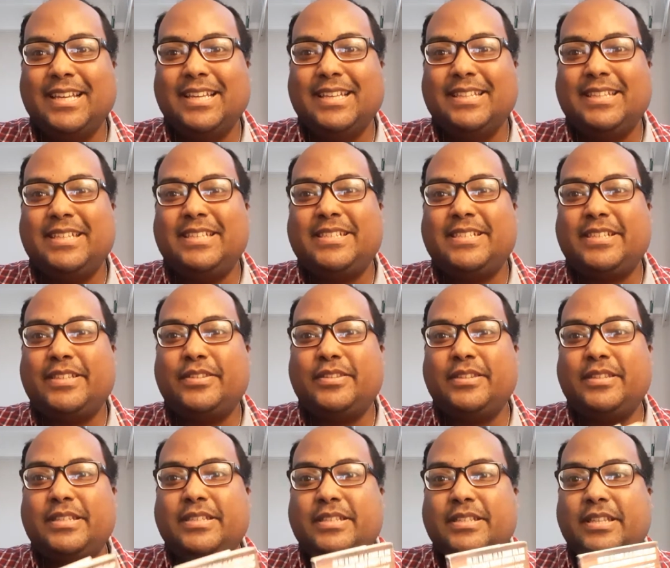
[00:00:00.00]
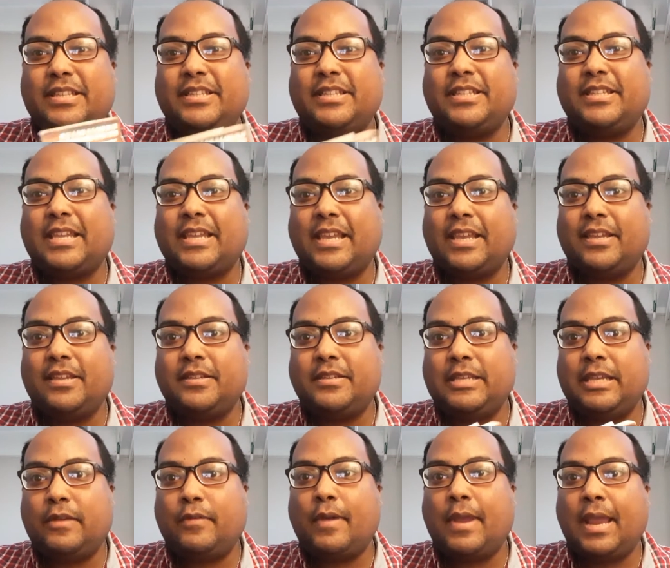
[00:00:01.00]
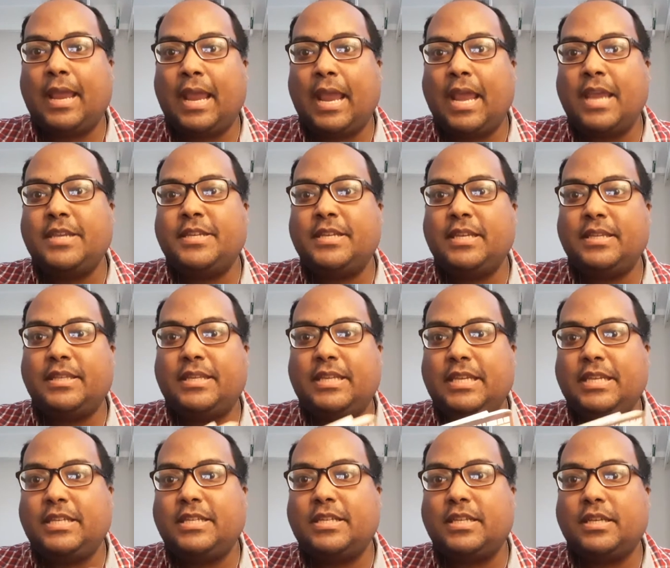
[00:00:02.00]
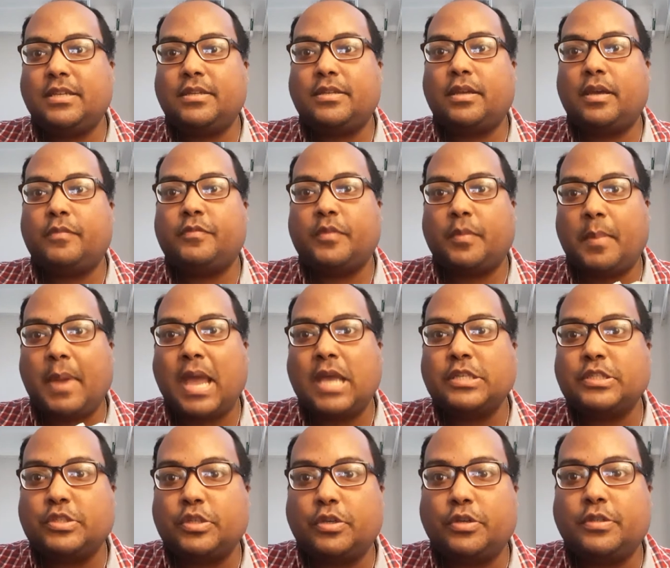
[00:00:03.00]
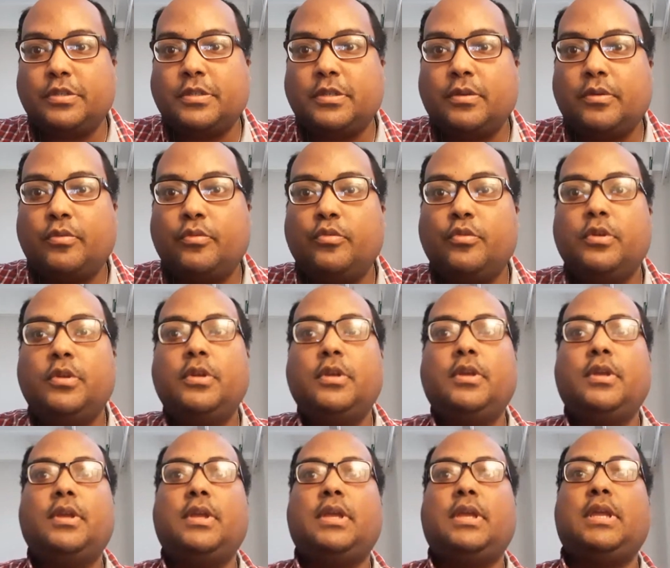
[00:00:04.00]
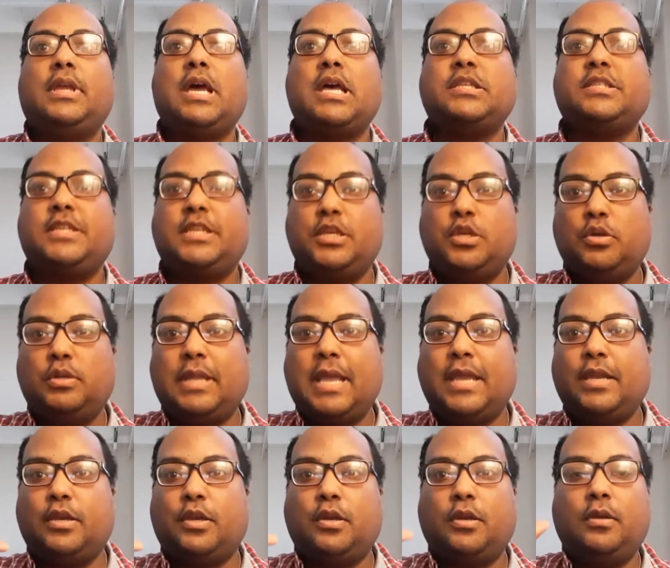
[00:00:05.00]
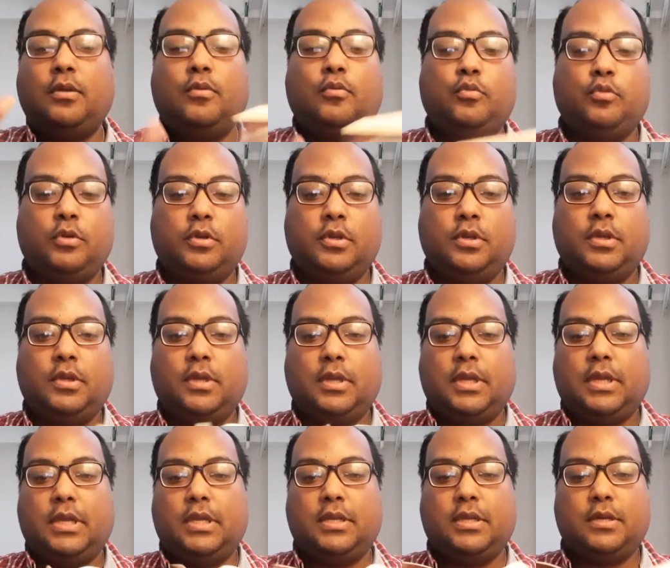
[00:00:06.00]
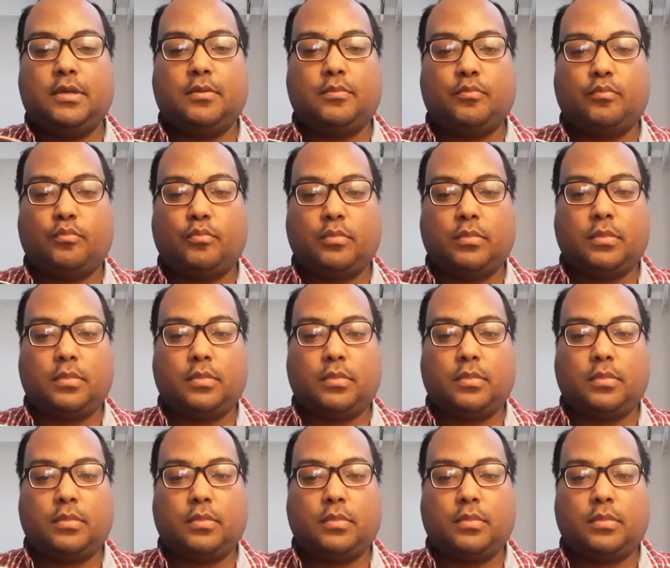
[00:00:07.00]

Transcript: This is the secret and ancient teachings of the masters. And I'll see you later. And